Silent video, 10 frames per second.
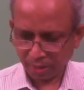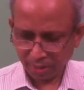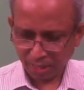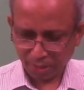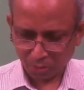
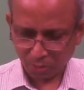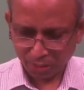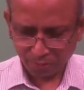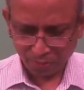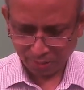Yeah. So
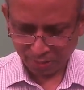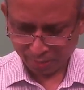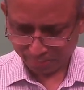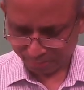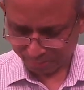if
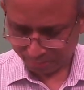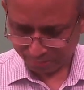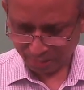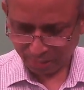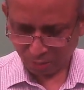
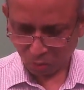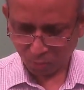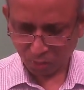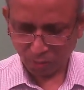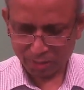there are no
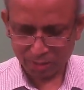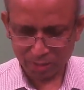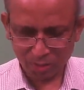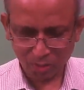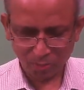more
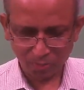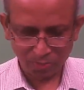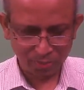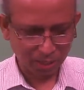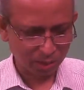questions, so
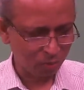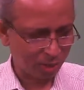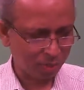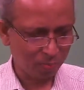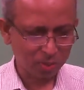thank you
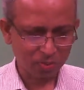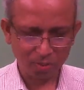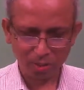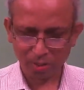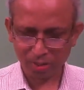very much
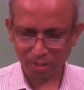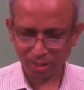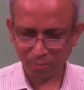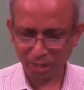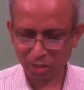for
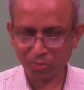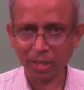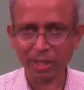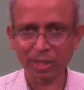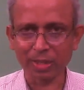
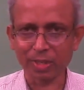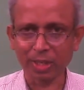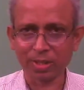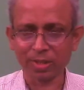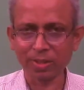participating in this
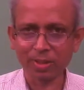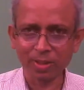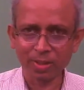session.